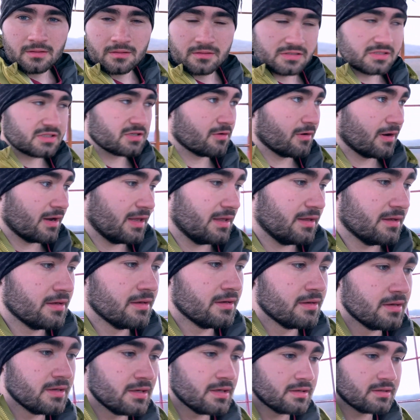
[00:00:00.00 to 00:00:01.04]
It's great.
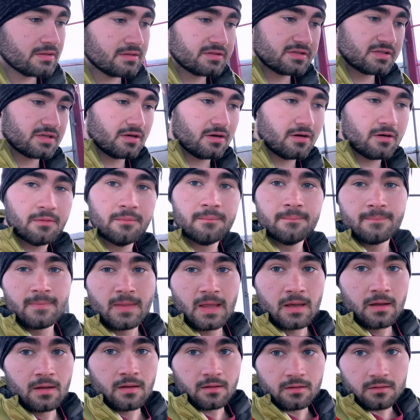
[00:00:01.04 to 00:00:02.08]
So,
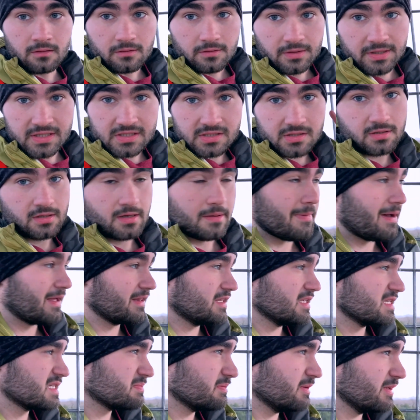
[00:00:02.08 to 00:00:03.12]
a little history about
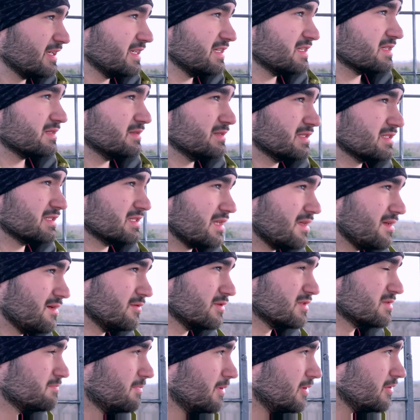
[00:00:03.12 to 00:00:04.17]
this place was it
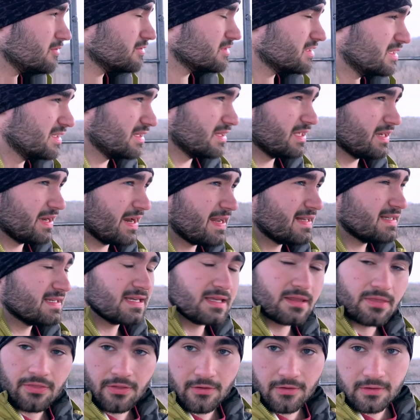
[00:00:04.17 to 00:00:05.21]
was built in the
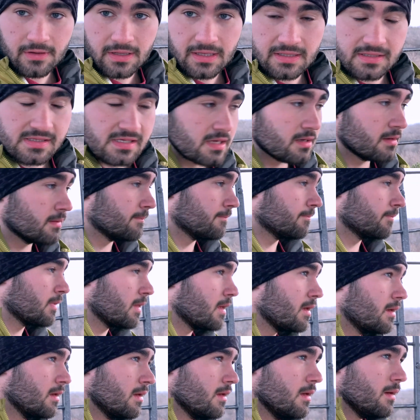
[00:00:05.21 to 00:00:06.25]
1930s
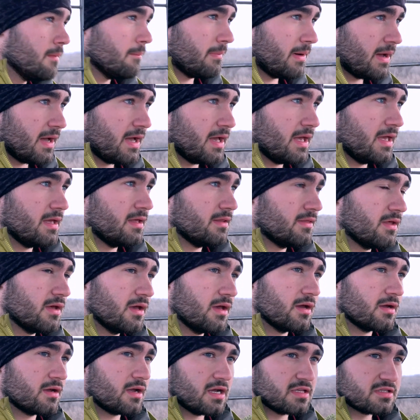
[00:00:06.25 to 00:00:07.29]
by
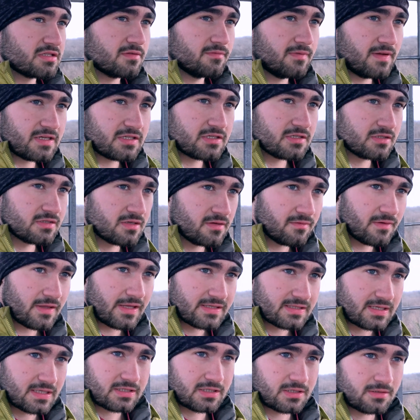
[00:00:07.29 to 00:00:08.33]
the Conservation
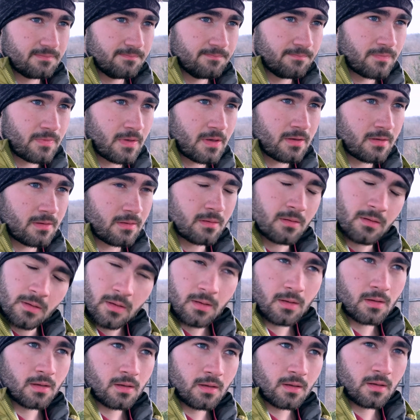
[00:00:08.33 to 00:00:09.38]
Civilization.
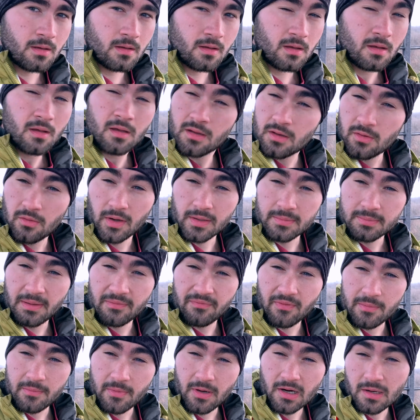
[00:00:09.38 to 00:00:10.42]
Correct me
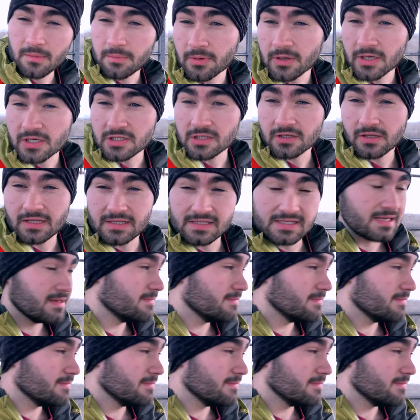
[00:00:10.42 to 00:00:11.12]
if I'm wrong, pretty sure that's